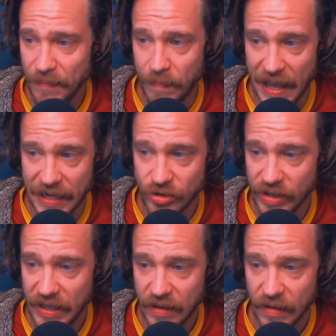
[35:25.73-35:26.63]

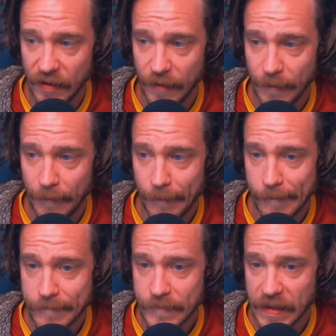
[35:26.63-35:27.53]
Pedri,
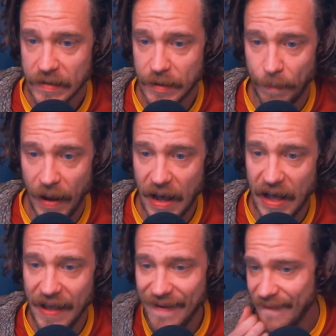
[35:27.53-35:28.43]

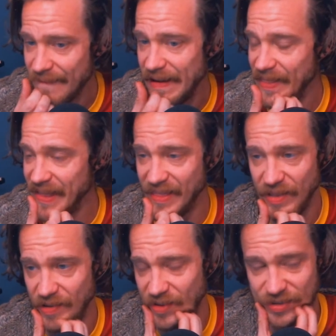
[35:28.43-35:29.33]
Depay, I think
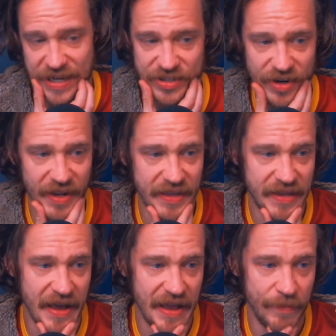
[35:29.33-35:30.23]
those guys are going to get
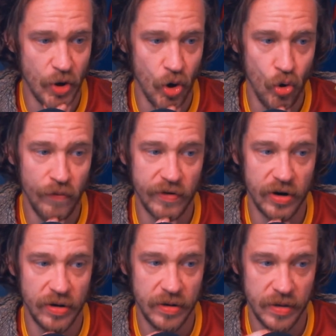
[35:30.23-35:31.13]
time
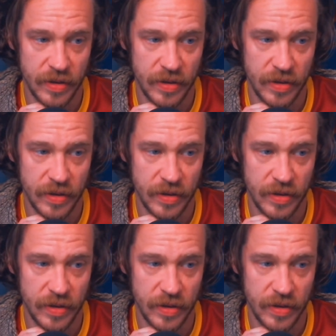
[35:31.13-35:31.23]
over